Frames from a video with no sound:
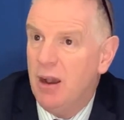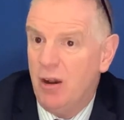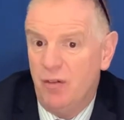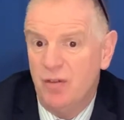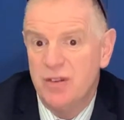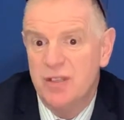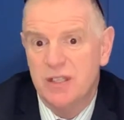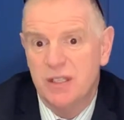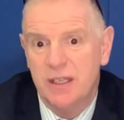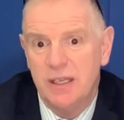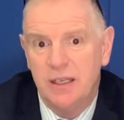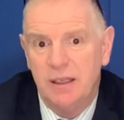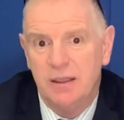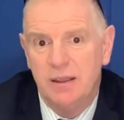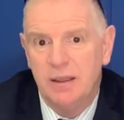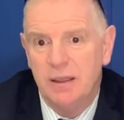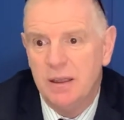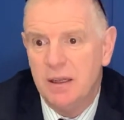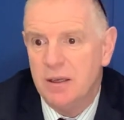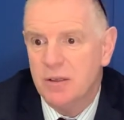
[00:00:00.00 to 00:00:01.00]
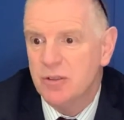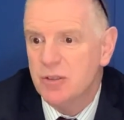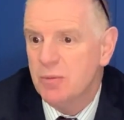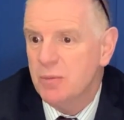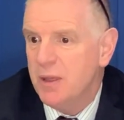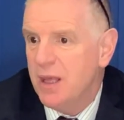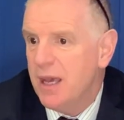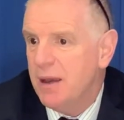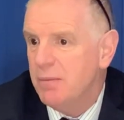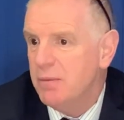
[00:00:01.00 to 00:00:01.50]
obviously, some of
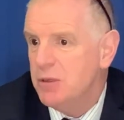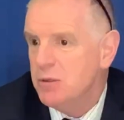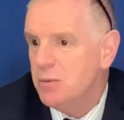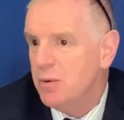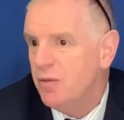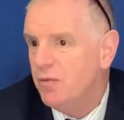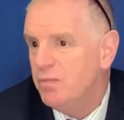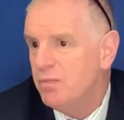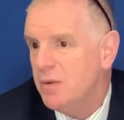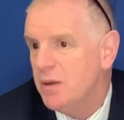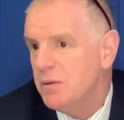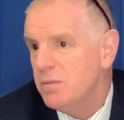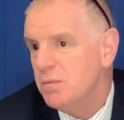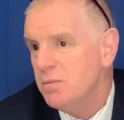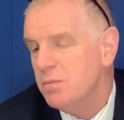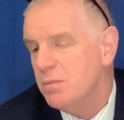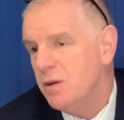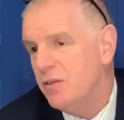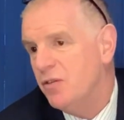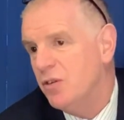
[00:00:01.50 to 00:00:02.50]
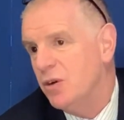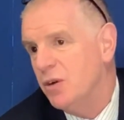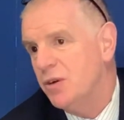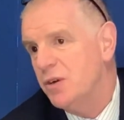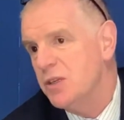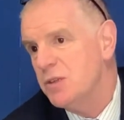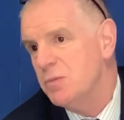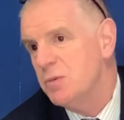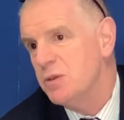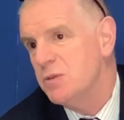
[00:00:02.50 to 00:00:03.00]
the happenings before
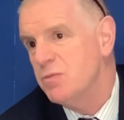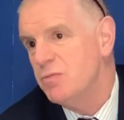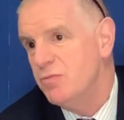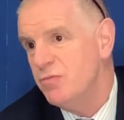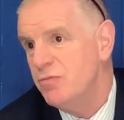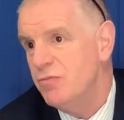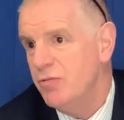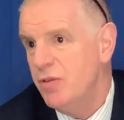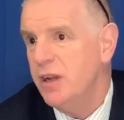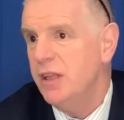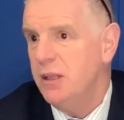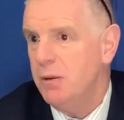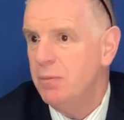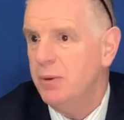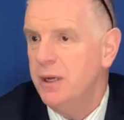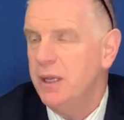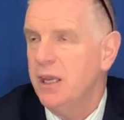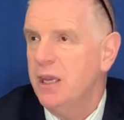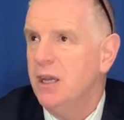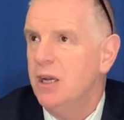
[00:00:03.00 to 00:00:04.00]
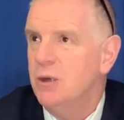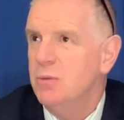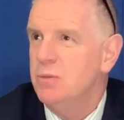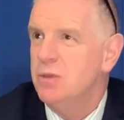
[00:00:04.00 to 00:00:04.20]
Christmas really bring it home